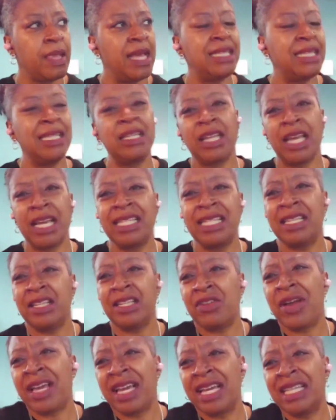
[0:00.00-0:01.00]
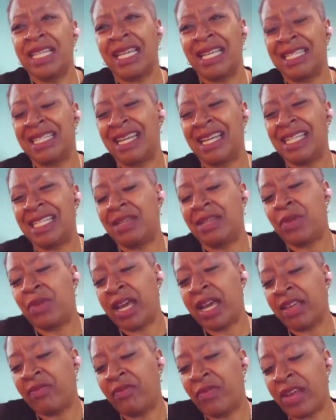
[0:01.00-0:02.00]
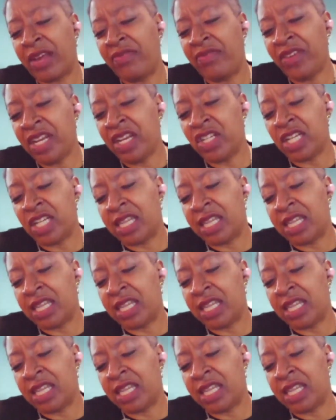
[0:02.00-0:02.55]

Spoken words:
I said, because I said when I finish,